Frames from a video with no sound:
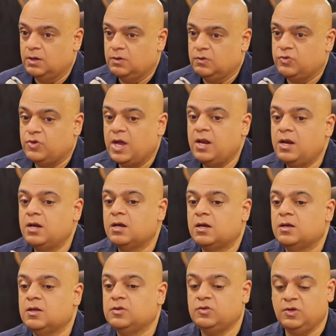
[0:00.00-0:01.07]
then
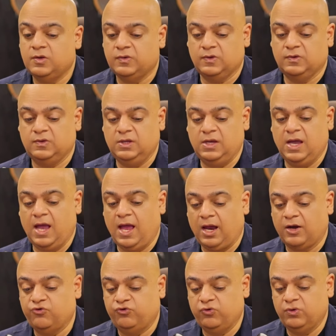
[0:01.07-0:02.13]
this is the
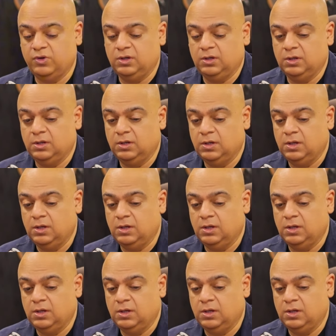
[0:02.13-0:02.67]
actual